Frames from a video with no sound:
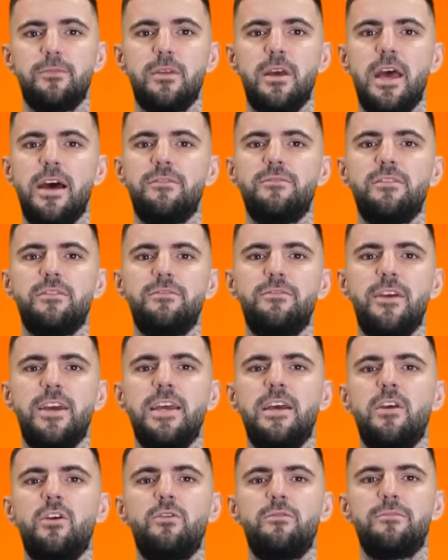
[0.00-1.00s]
If the
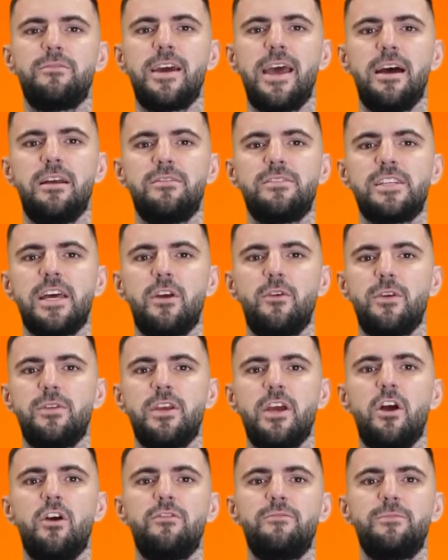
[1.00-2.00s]
filling loop valves are in
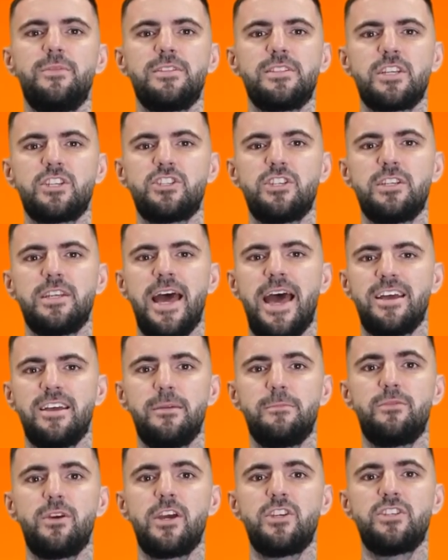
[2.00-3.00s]
the off position and the
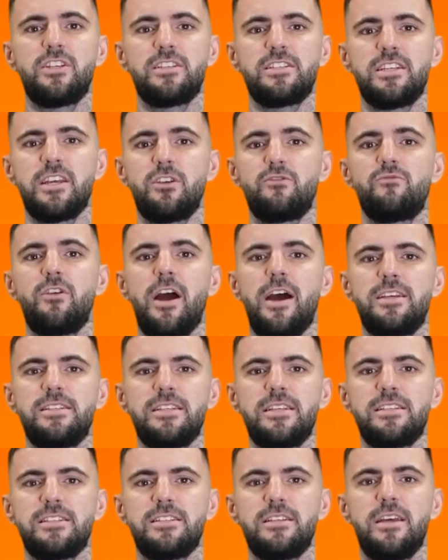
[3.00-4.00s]
pressure still
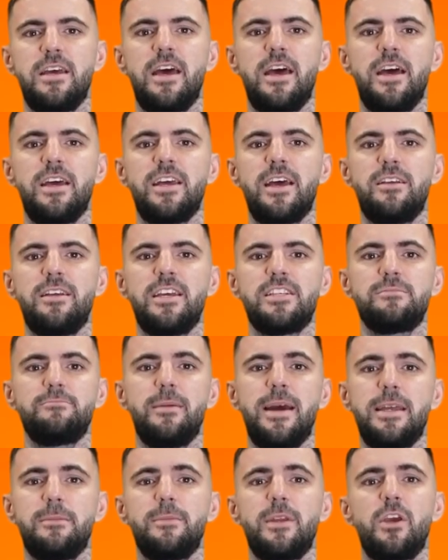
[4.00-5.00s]
rises, then this
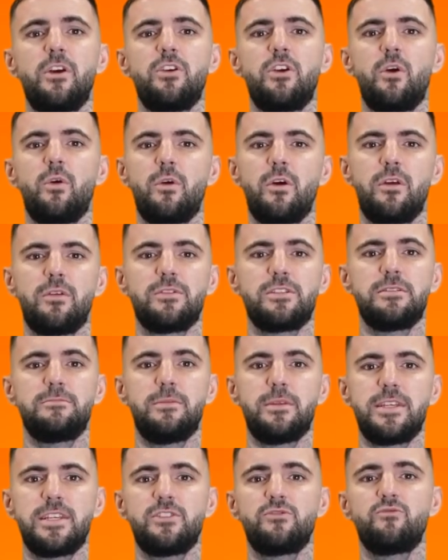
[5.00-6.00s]
may be a cause,
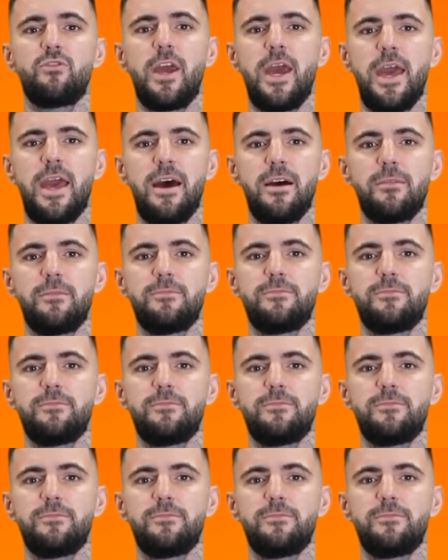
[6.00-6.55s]
but it's rare.